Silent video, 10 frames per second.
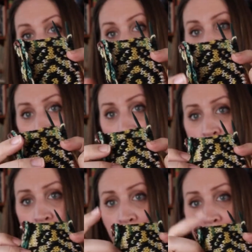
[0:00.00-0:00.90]
are
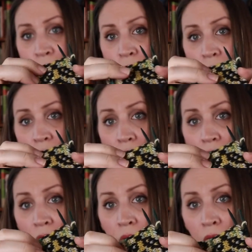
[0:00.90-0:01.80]

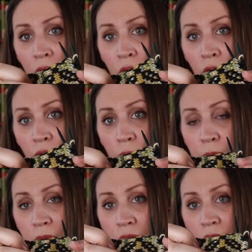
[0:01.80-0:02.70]
I
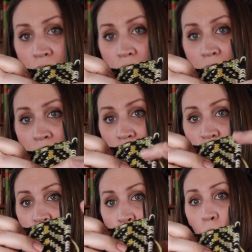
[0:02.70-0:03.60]
think it's like
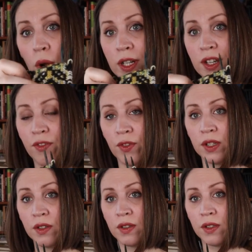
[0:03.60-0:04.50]
4
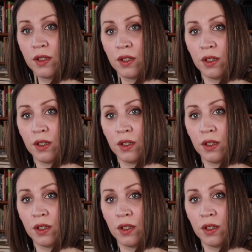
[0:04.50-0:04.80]
different